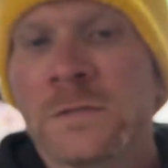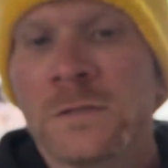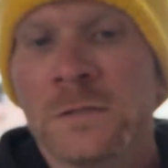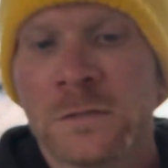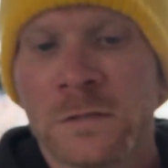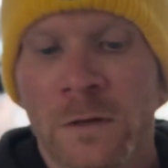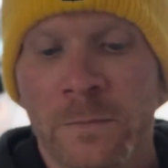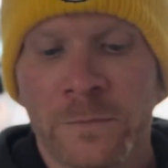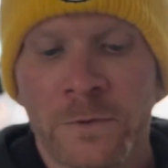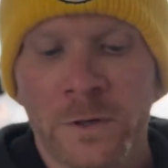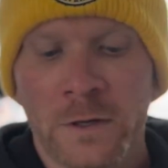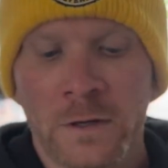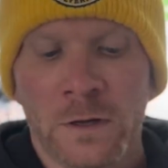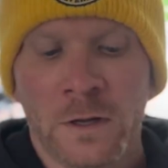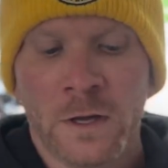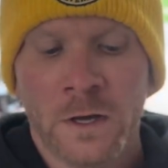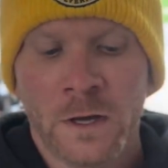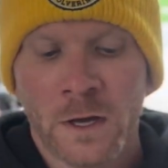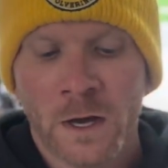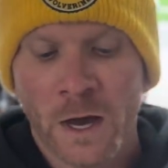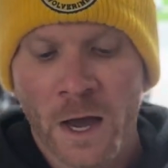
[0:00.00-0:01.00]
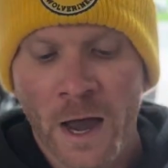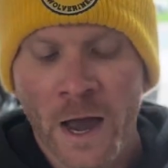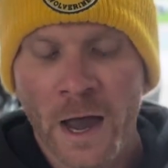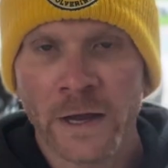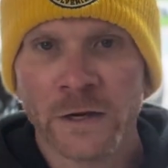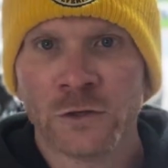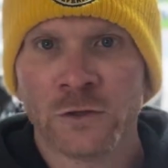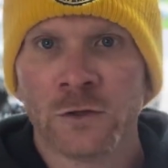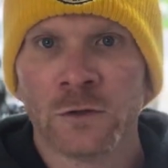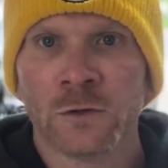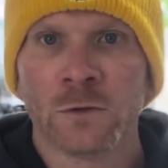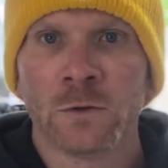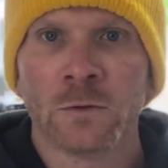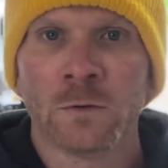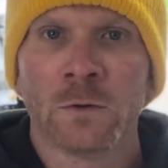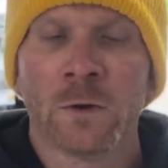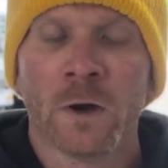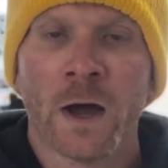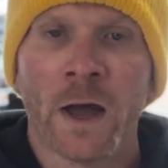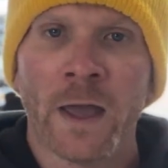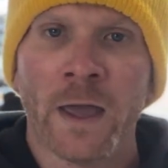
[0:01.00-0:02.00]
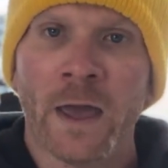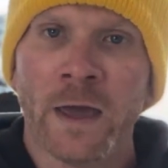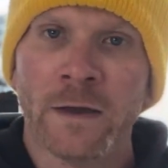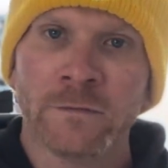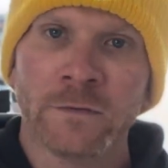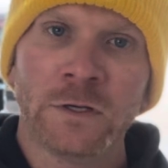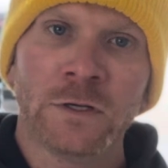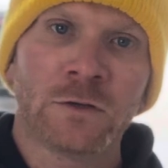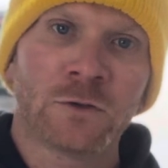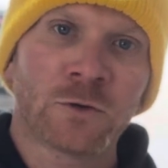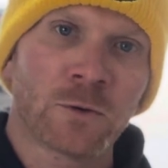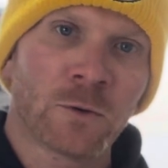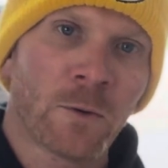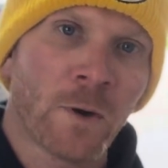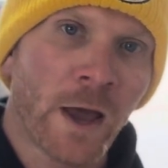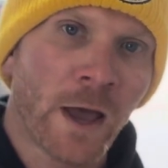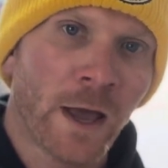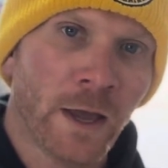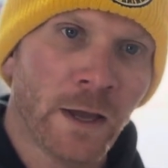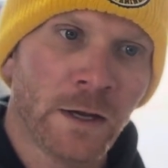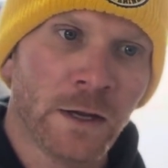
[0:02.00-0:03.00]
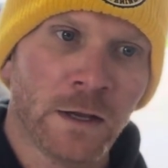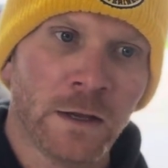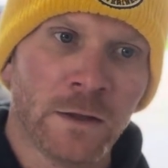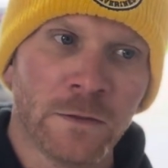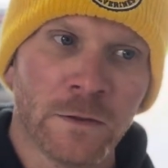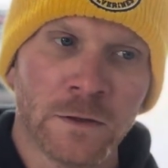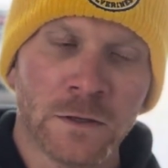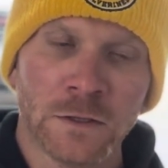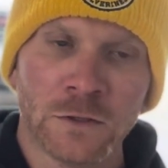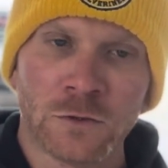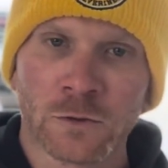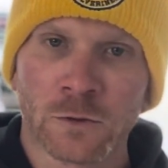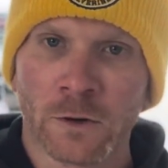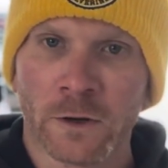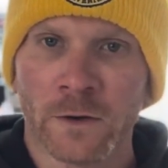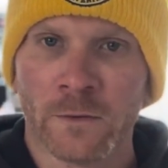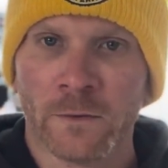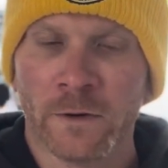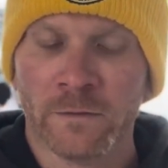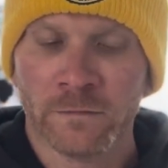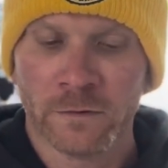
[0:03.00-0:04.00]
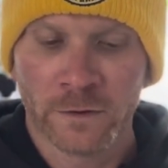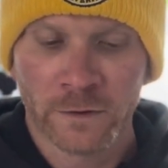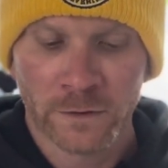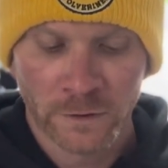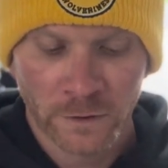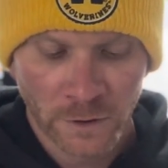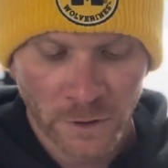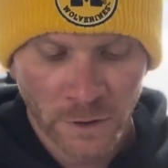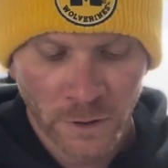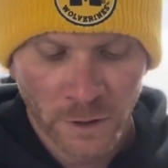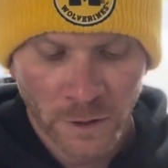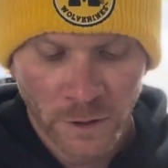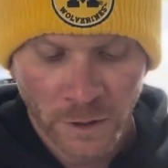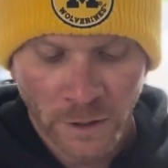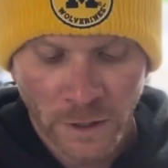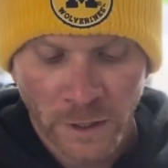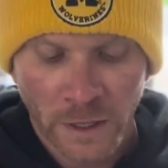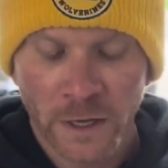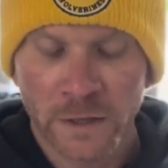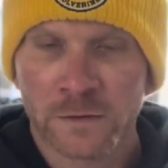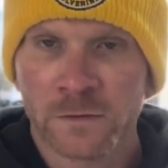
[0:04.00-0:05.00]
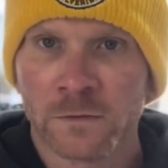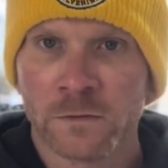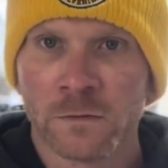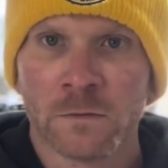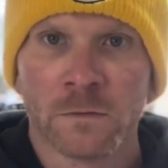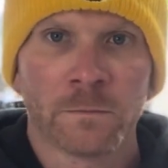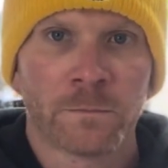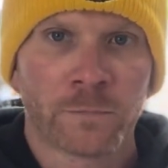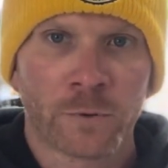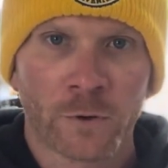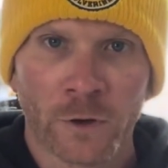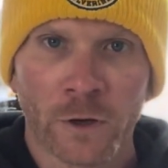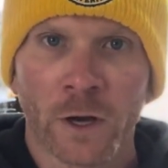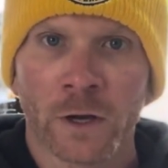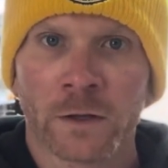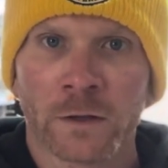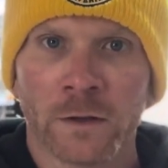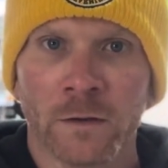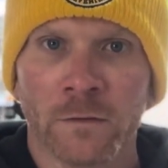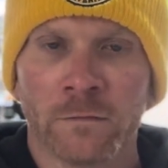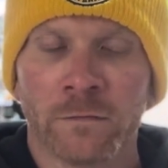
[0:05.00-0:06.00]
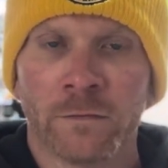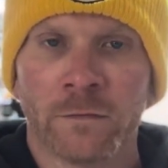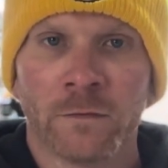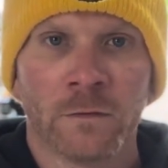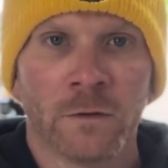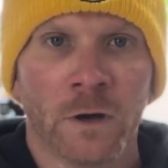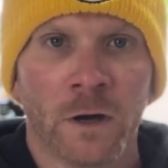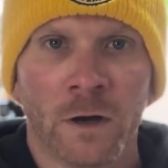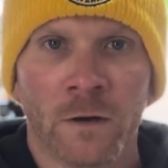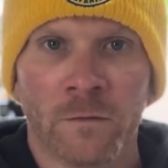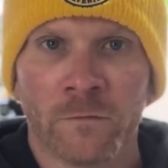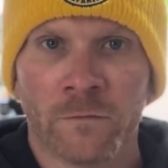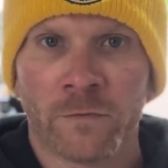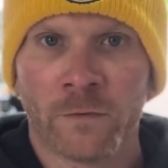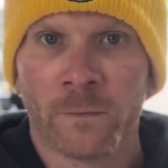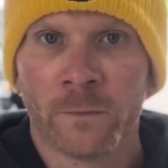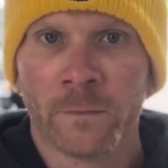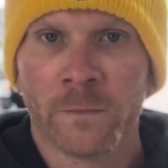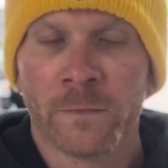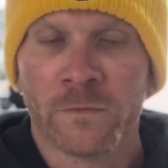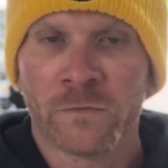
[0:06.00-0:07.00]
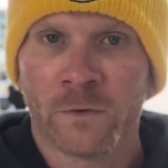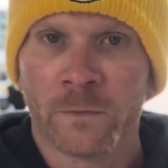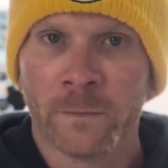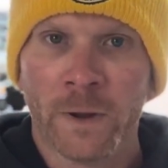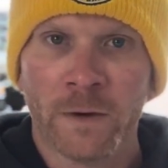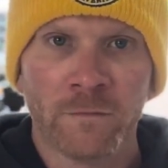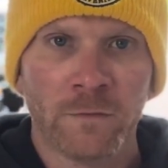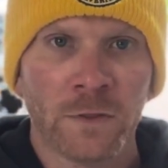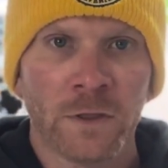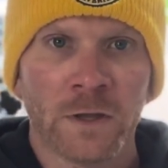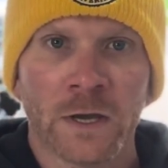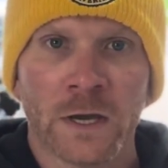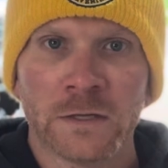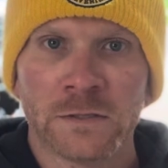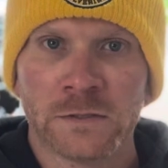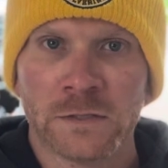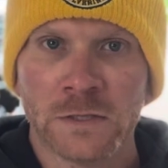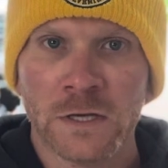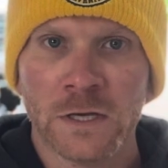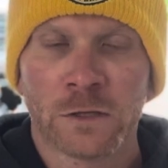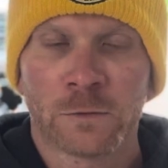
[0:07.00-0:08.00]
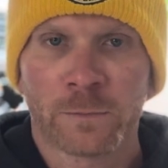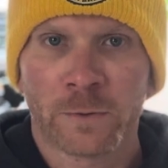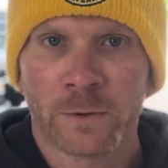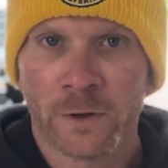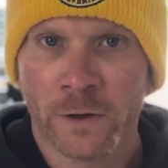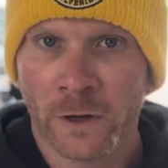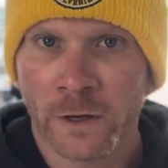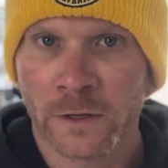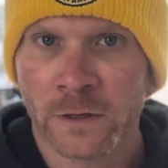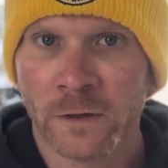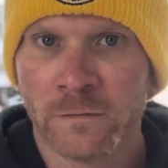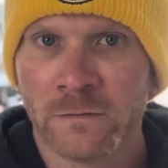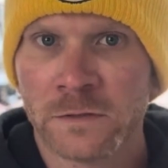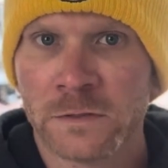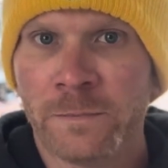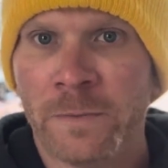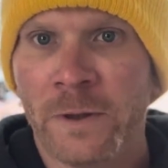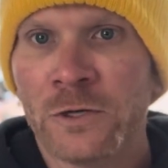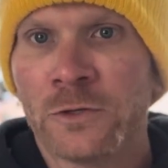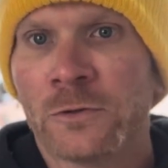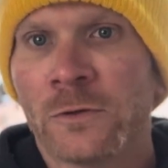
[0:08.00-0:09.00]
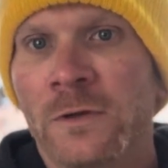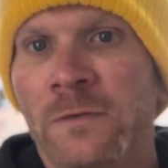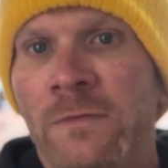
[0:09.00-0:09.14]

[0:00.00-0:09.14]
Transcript: is something I haven't tried in the Detroit River. It's productive. From everything I see, it's productive, especially